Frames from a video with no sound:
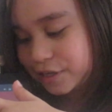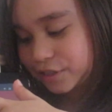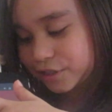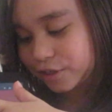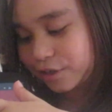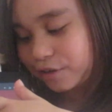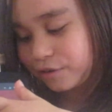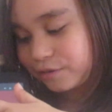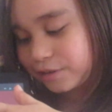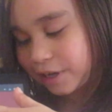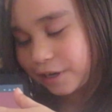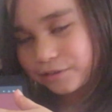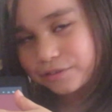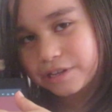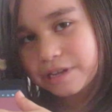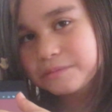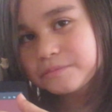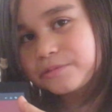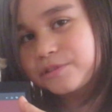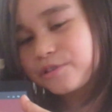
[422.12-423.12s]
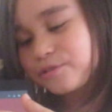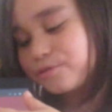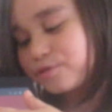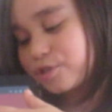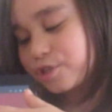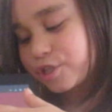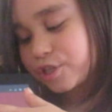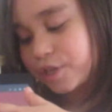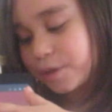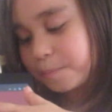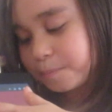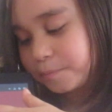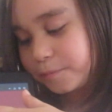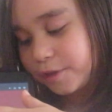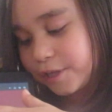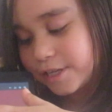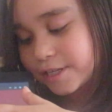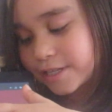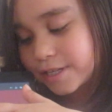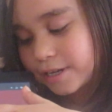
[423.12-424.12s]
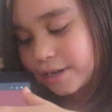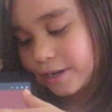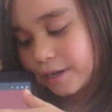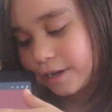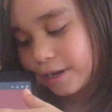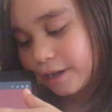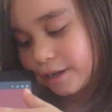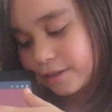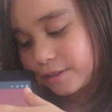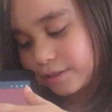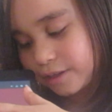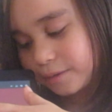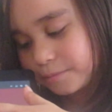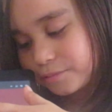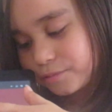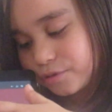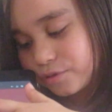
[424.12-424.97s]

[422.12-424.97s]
So now time to skip this and time